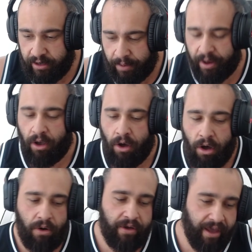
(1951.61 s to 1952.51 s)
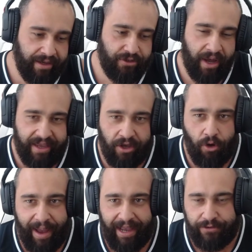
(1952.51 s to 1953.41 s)
I'm like, oh, okay. So I can go
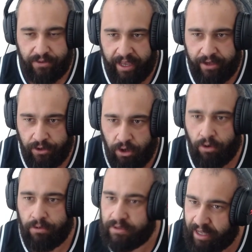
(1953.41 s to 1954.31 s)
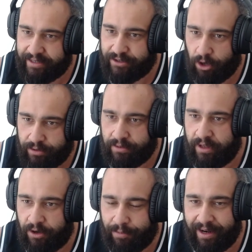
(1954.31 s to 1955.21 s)
back to, like, you know, like starting
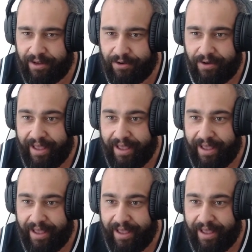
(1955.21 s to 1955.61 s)
little by little.